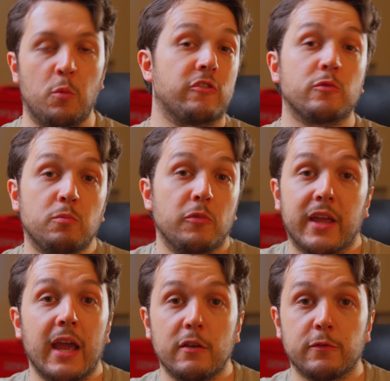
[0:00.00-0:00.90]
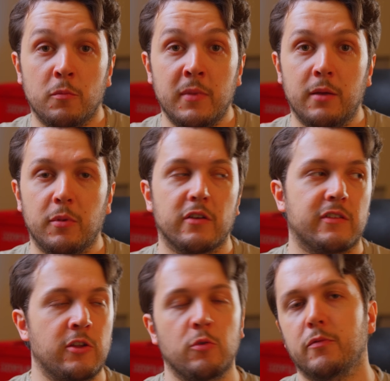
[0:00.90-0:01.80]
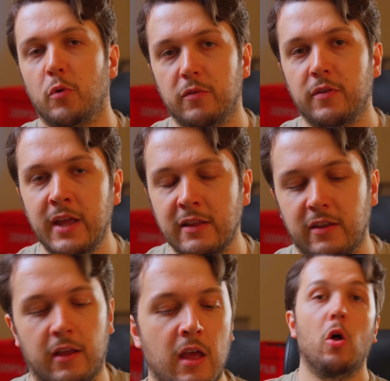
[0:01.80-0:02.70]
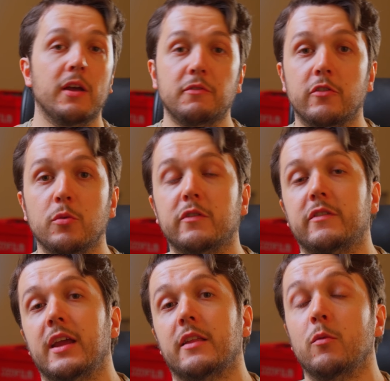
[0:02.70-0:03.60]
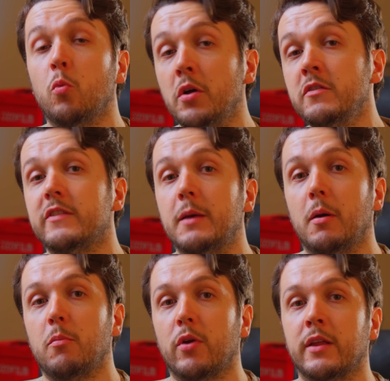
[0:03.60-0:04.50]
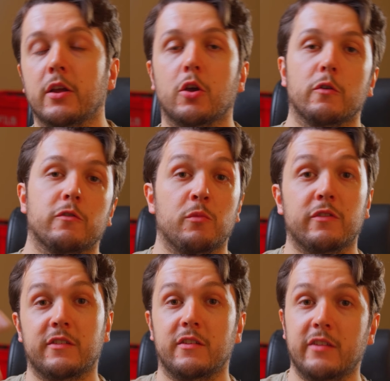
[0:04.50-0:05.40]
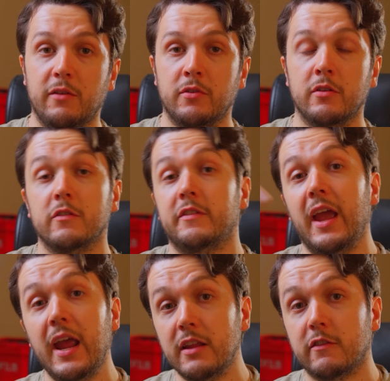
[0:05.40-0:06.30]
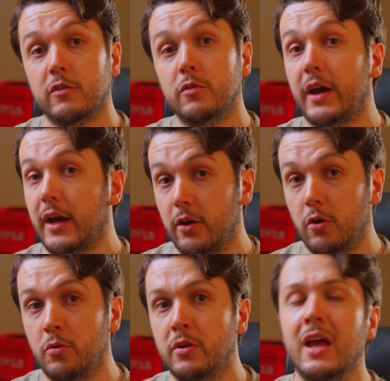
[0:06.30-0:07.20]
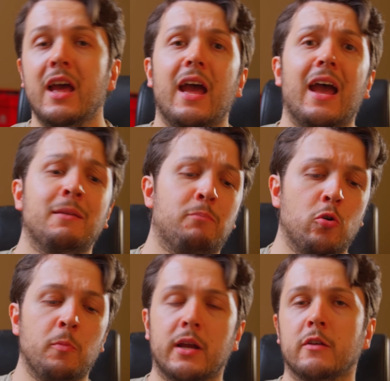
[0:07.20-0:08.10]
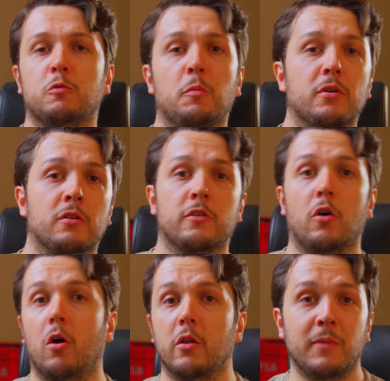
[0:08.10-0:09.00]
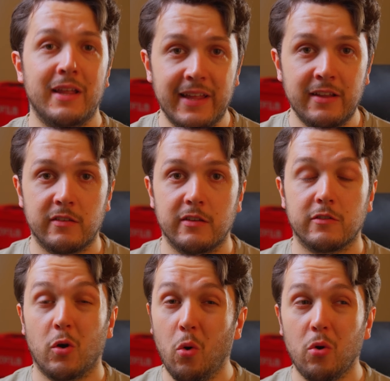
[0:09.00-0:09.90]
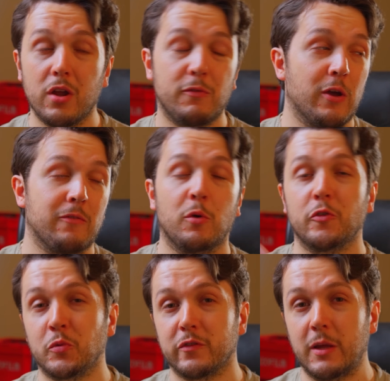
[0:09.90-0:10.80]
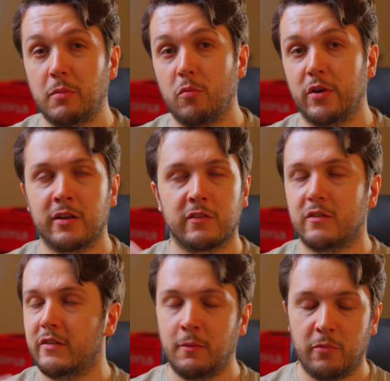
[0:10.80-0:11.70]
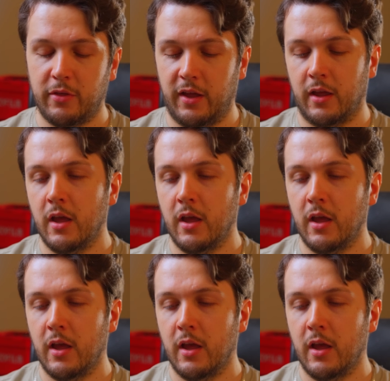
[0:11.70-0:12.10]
Which is the case for me, because then you avoid vignetting. All I have to do is take the one step-up ring that goes from 67 to 82 that I own, and boom, I can swap it onto all of my lenses. Or if you have multiple step-up rings, same thing.